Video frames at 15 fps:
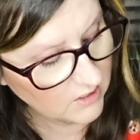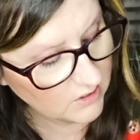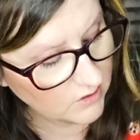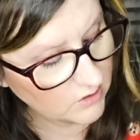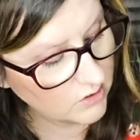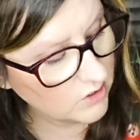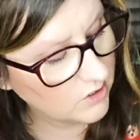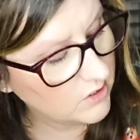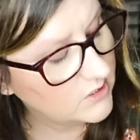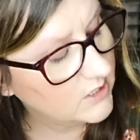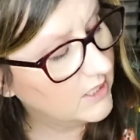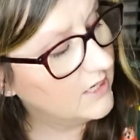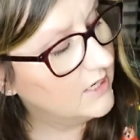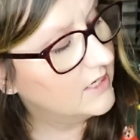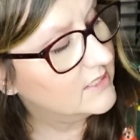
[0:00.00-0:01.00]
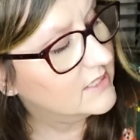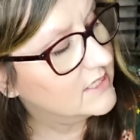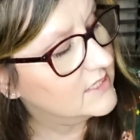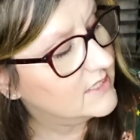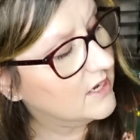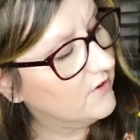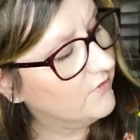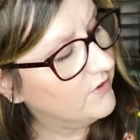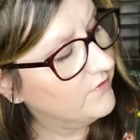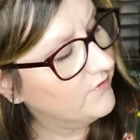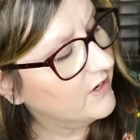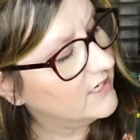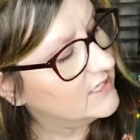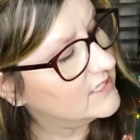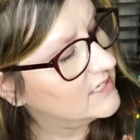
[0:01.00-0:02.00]
you could. It says
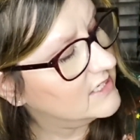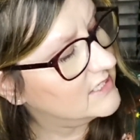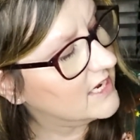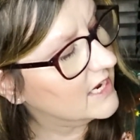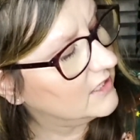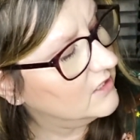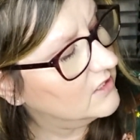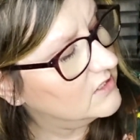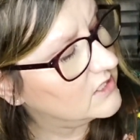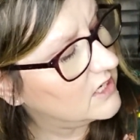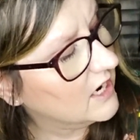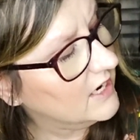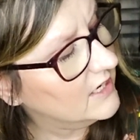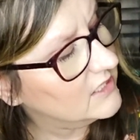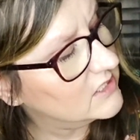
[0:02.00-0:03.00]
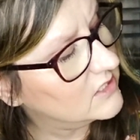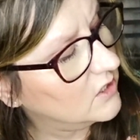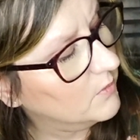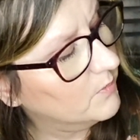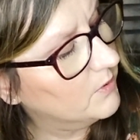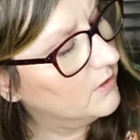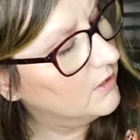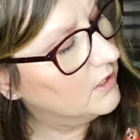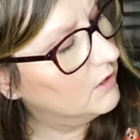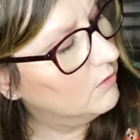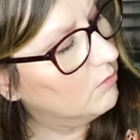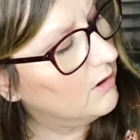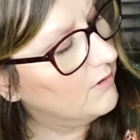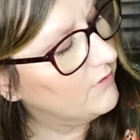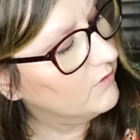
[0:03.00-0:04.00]
self-inflates in seconds, lights up,
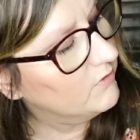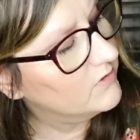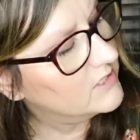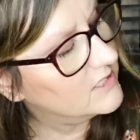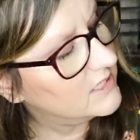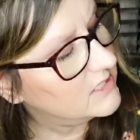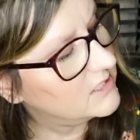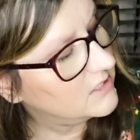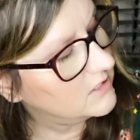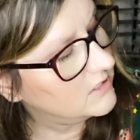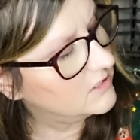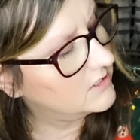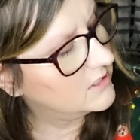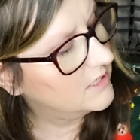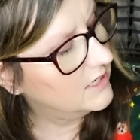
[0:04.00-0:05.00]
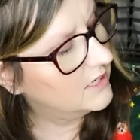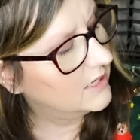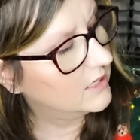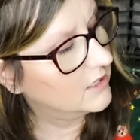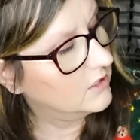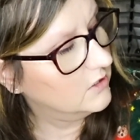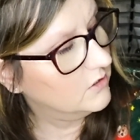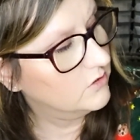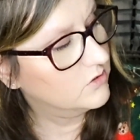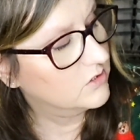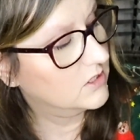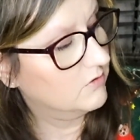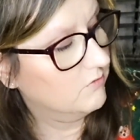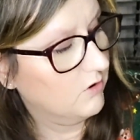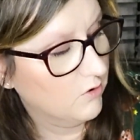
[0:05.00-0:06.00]
weather resistant, includes
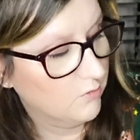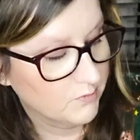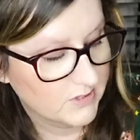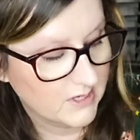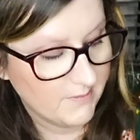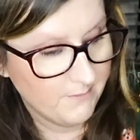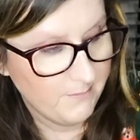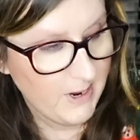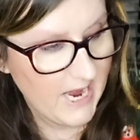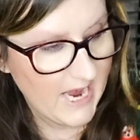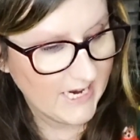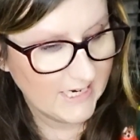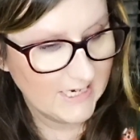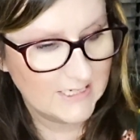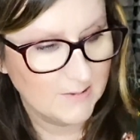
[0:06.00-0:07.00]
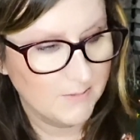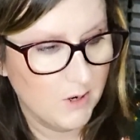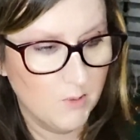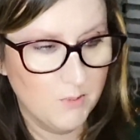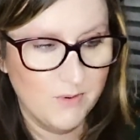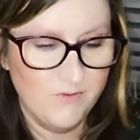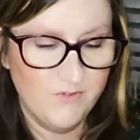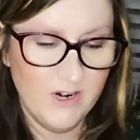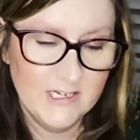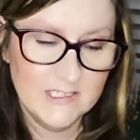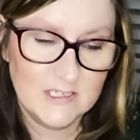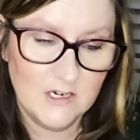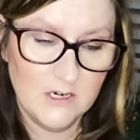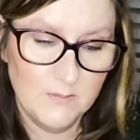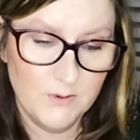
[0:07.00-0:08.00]
the ropes and pegs. I'm hoping Fred's
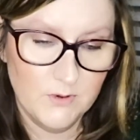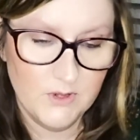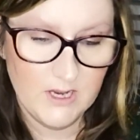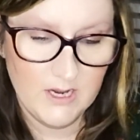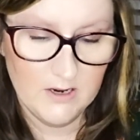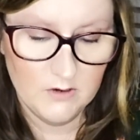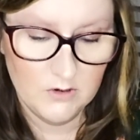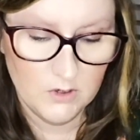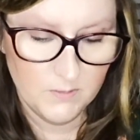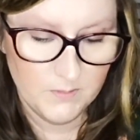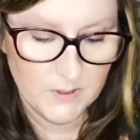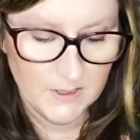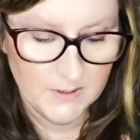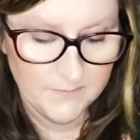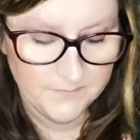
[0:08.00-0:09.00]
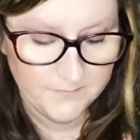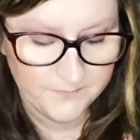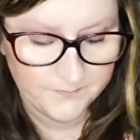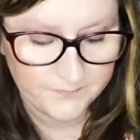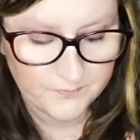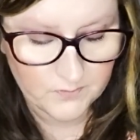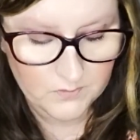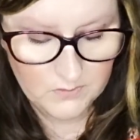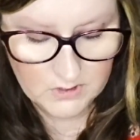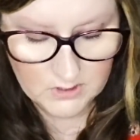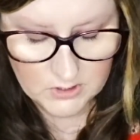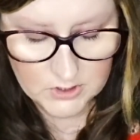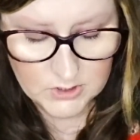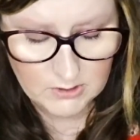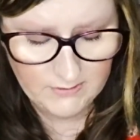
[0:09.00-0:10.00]
going to put that up.
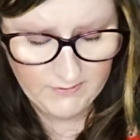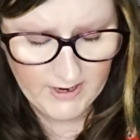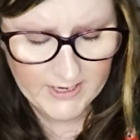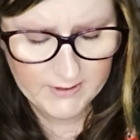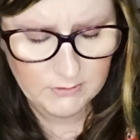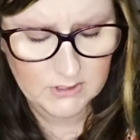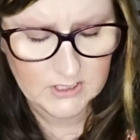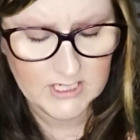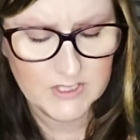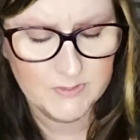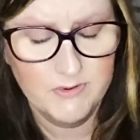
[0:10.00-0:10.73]
So I've had one of these